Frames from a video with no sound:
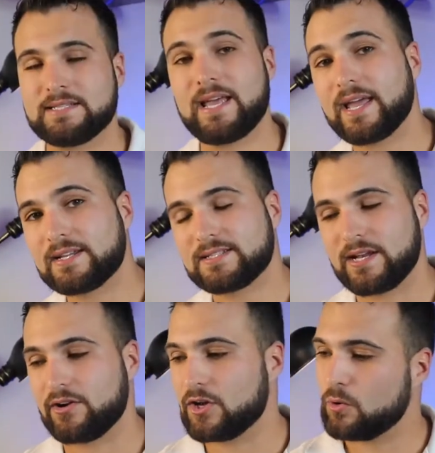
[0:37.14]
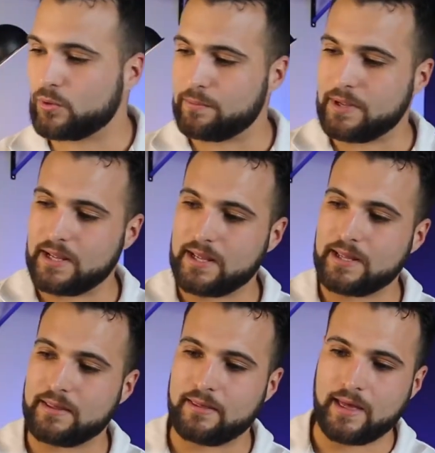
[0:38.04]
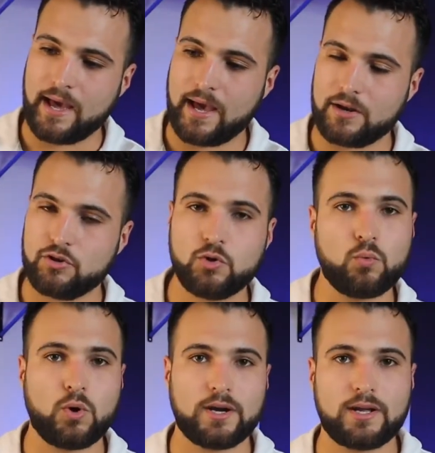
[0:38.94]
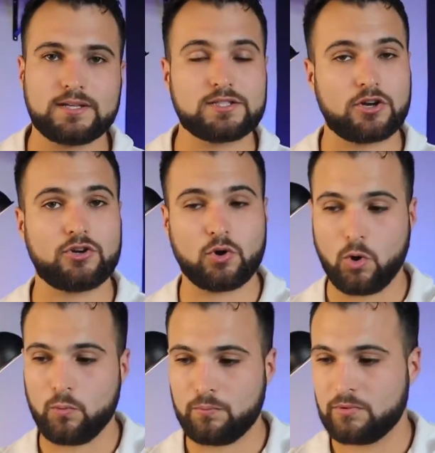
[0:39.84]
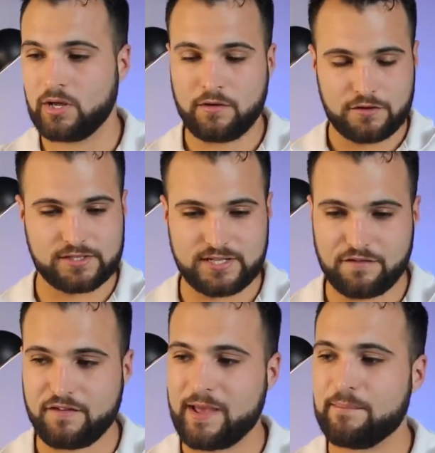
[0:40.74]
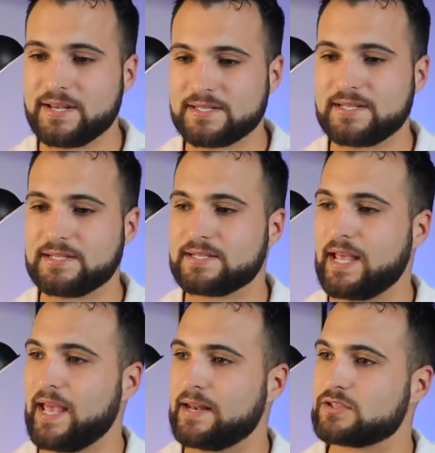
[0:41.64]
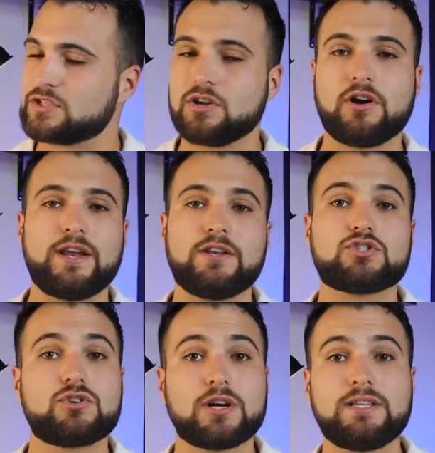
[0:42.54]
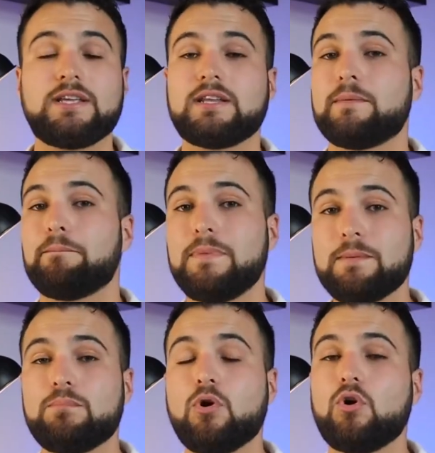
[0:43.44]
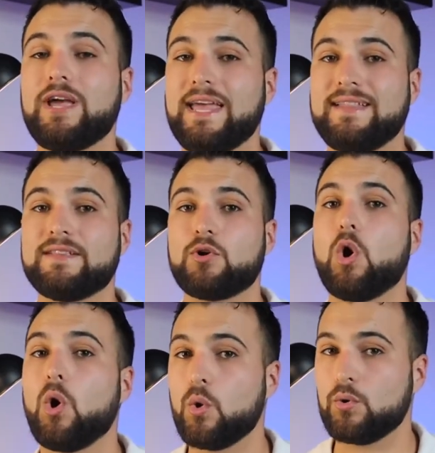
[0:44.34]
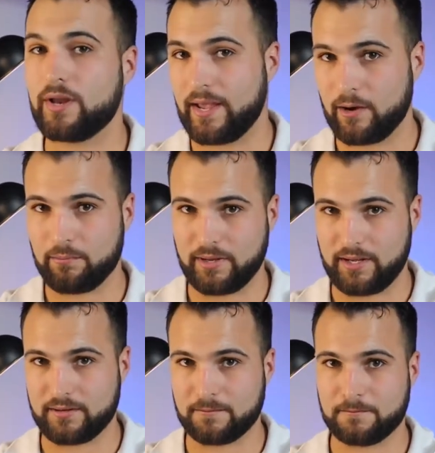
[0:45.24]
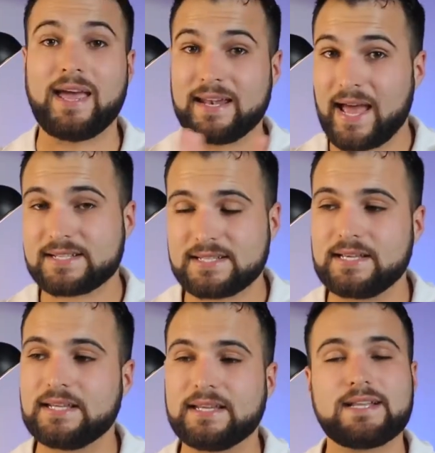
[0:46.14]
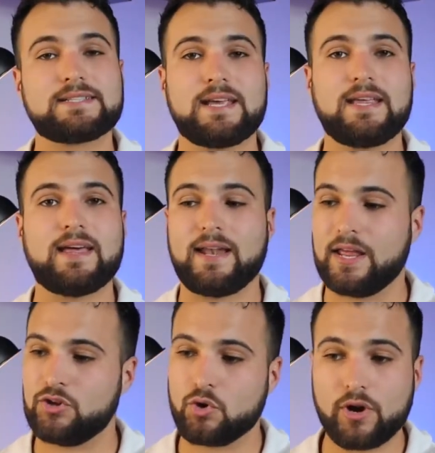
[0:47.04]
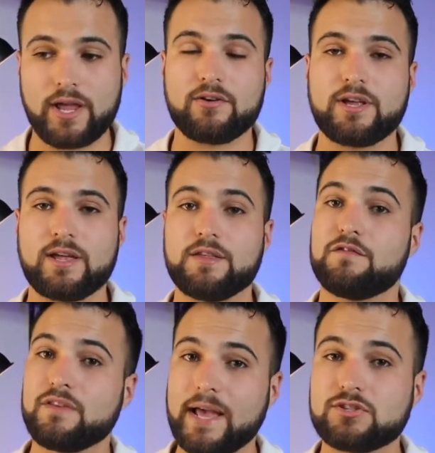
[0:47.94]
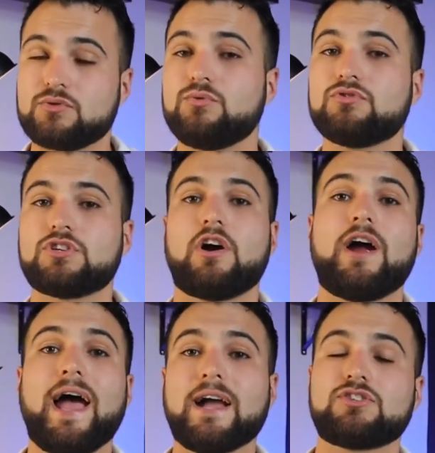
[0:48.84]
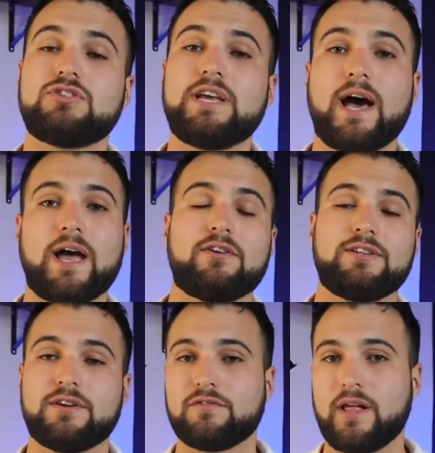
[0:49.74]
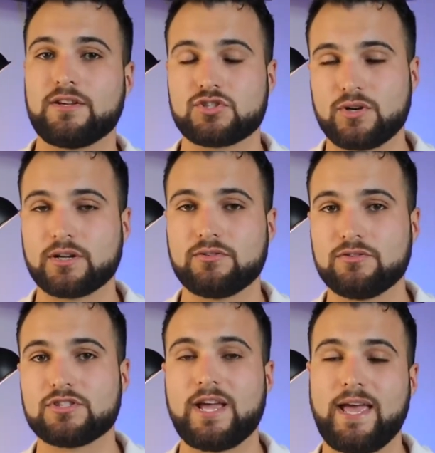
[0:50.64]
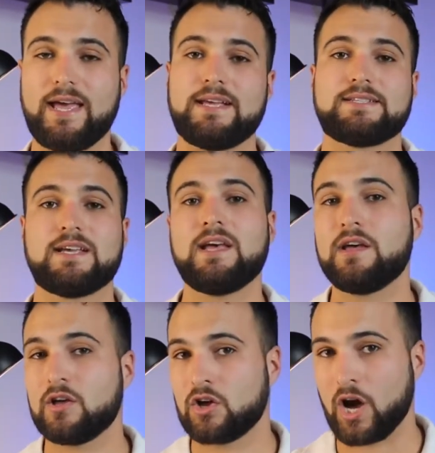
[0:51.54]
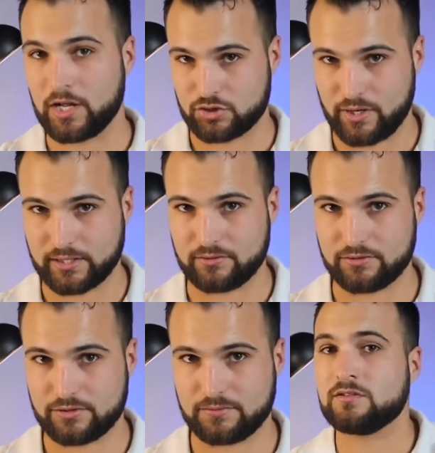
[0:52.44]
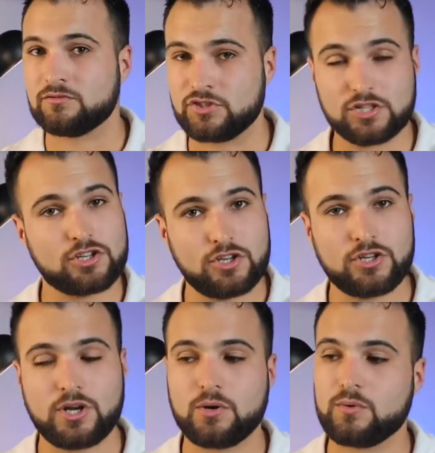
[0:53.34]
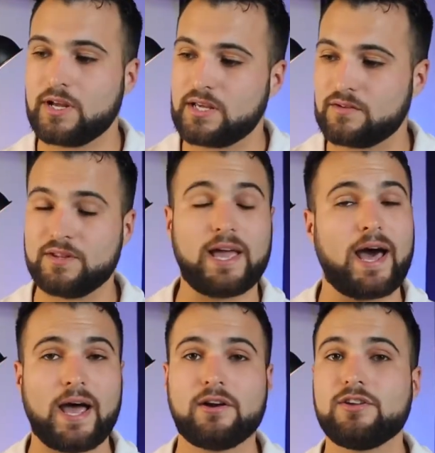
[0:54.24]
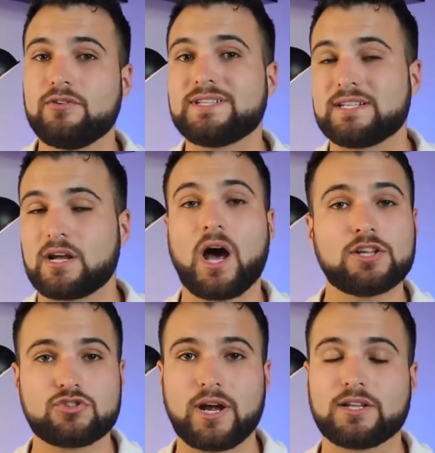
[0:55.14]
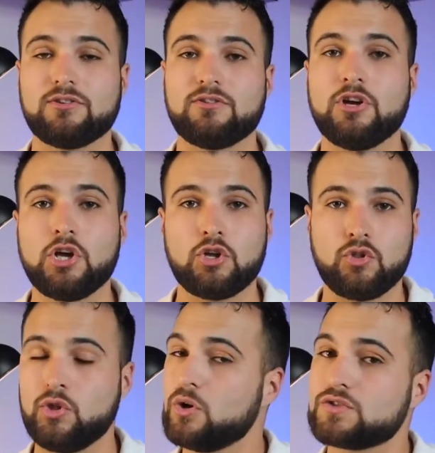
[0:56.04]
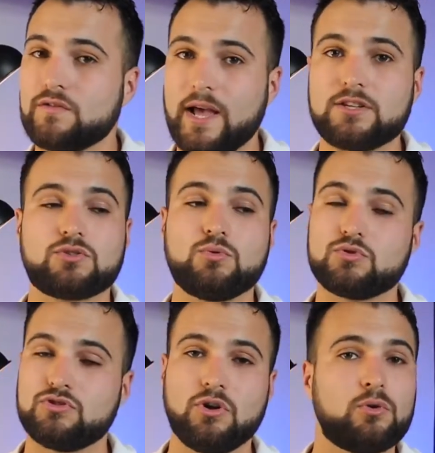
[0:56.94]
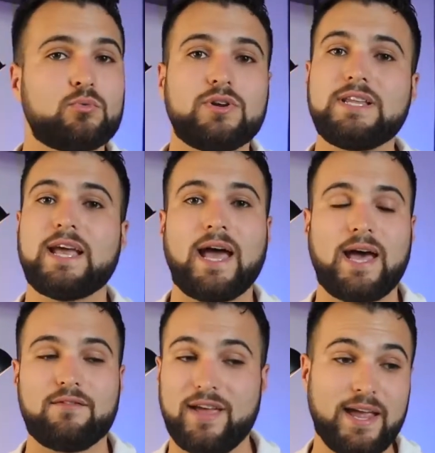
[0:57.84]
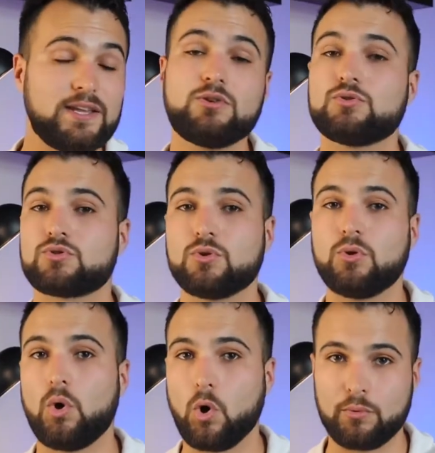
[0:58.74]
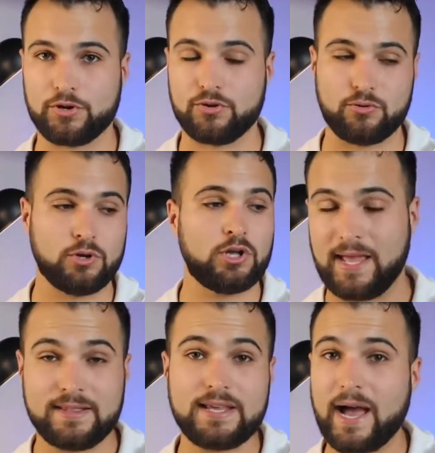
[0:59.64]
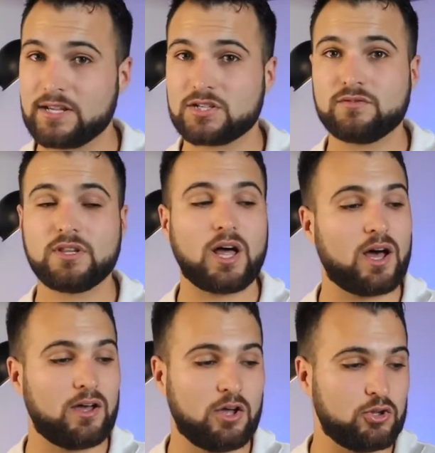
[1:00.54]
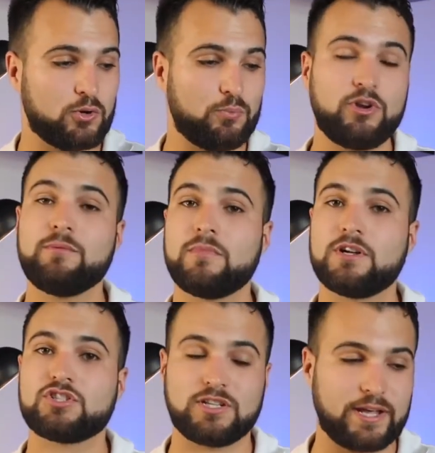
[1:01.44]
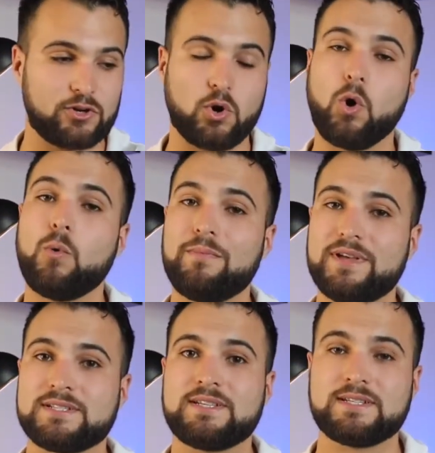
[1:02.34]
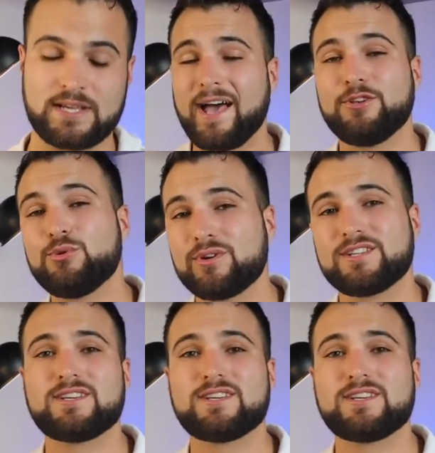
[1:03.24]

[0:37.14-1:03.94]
Second scenario would be that you want to start your own CFI business and start instructing people in their own airplane. And lastly, let's say that in your area, the flight schools are actually hiring their flight instructors as contractors. Just so you know, if they hire you as a contractor, those flight schools don't really have any control over you. In the eyes of the law, you're pretty much like your own business. I do want to